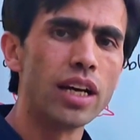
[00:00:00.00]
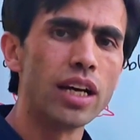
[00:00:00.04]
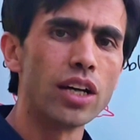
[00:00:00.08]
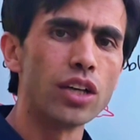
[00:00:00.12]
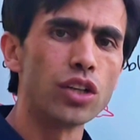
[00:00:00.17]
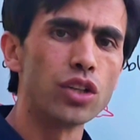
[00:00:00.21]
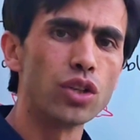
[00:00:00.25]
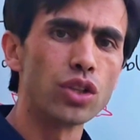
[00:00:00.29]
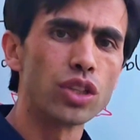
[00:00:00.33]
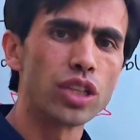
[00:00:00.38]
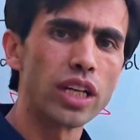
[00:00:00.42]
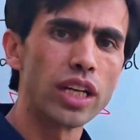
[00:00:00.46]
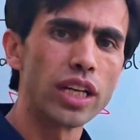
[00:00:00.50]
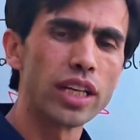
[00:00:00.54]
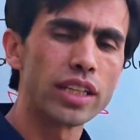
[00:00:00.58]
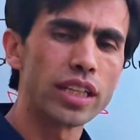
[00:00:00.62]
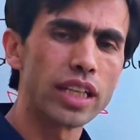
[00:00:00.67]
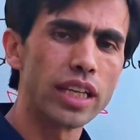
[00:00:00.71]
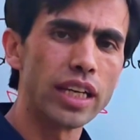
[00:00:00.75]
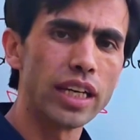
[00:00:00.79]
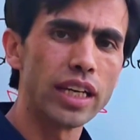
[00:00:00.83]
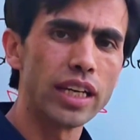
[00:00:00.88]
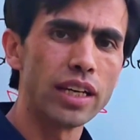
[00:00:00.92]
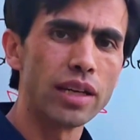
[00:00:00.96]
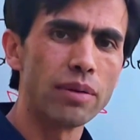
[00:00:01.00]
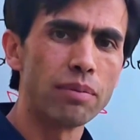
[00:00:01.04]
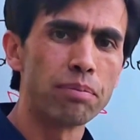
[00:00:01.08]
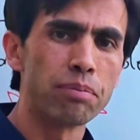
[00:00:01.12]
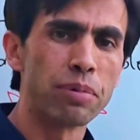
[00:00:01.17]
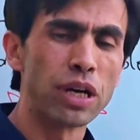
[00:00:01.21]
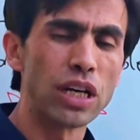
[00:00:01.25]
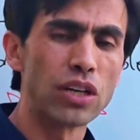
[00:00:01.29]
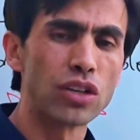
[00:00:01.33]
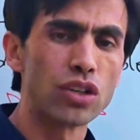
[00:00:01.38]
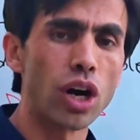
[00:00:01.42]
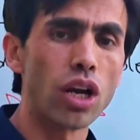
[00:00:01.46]
utility
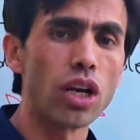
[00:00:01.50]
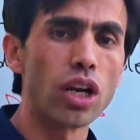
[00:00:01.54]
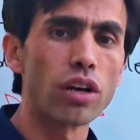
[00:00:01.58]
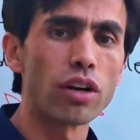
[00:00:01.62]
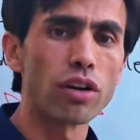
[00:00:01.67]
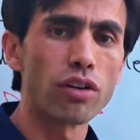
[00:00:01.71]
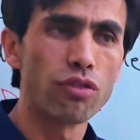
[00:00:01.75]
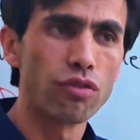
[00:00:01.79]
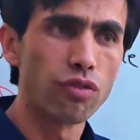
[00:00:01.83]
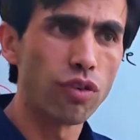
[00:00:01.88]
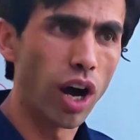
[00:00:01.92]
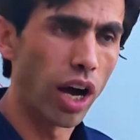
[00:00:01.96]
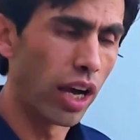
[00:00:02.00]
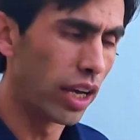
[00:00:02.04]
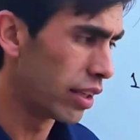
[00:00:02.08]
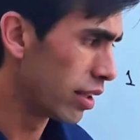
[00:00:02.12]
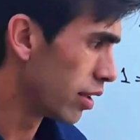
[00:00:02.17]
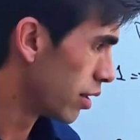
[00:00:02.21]
per dollar of y.